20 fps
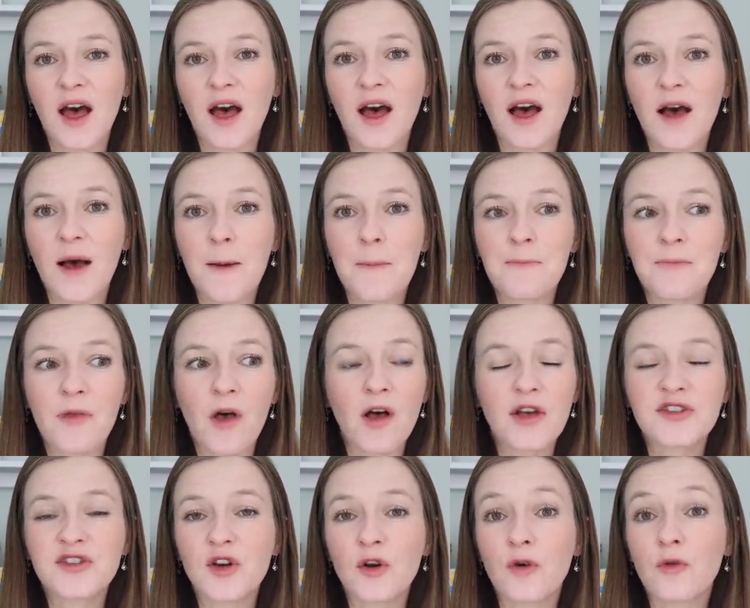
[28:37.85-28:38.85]
Um,
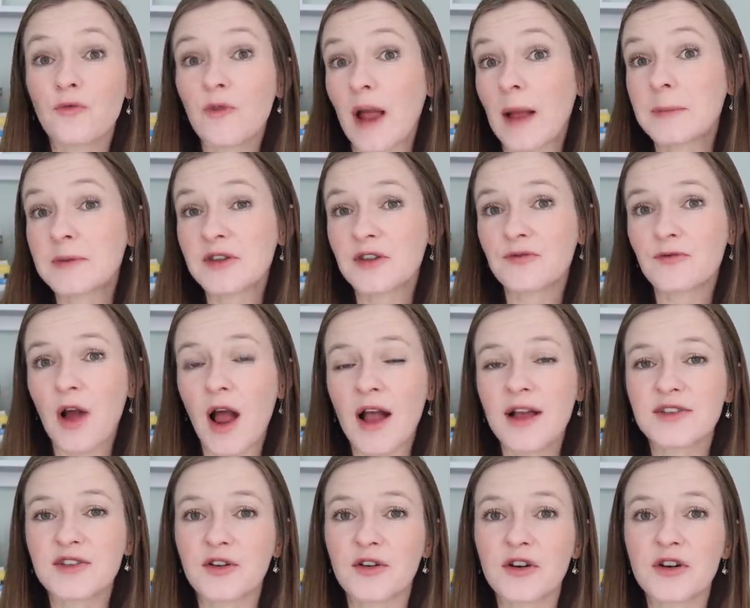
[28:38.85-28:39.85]
also ramps and
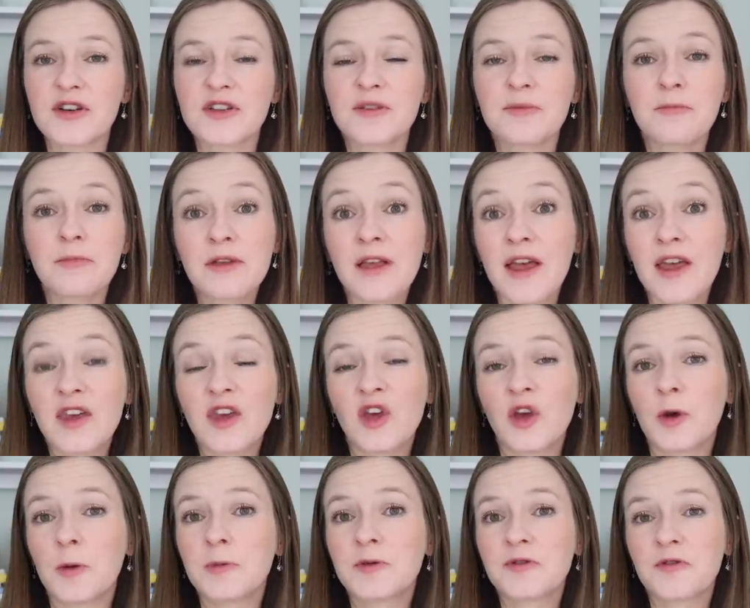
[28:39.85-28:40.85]
risers, play
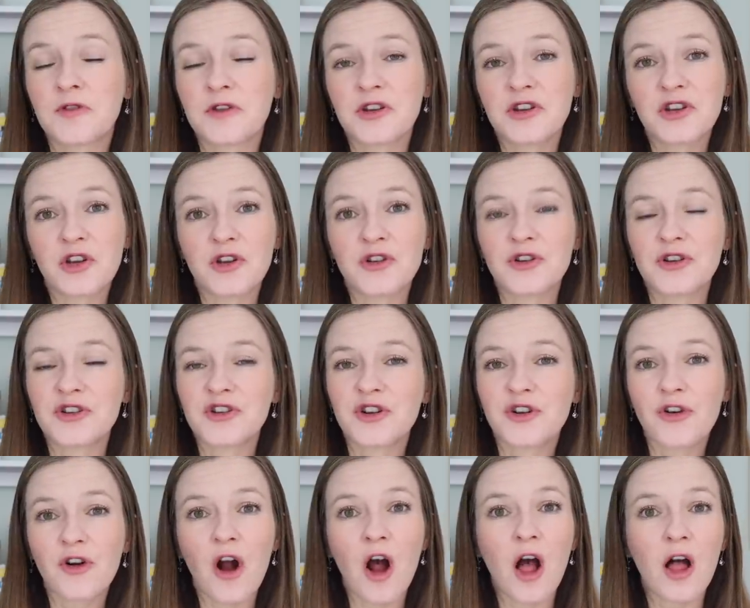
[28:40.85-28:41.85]
cubes for the children to
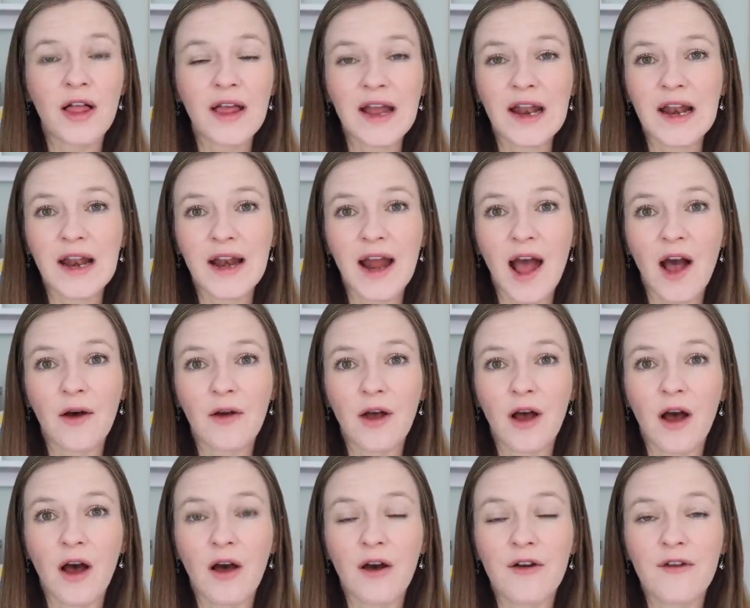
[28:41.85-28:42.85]
crawl in and out
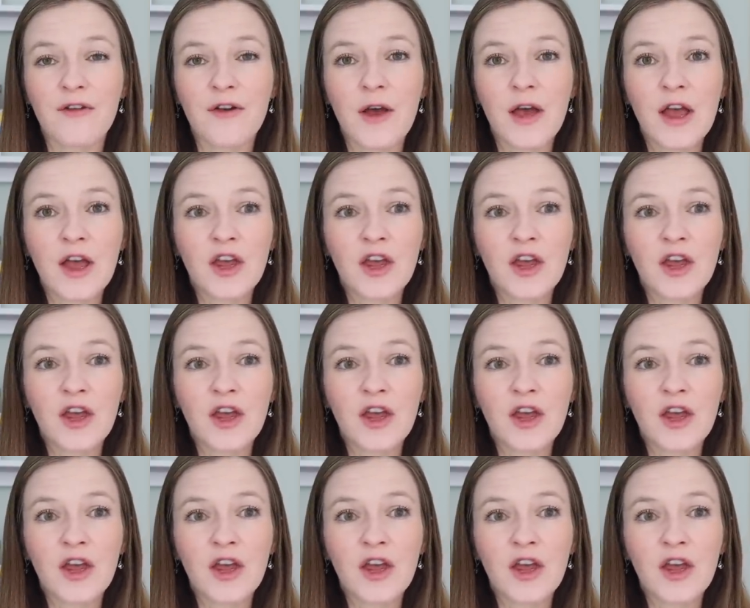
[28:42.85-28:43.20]
of.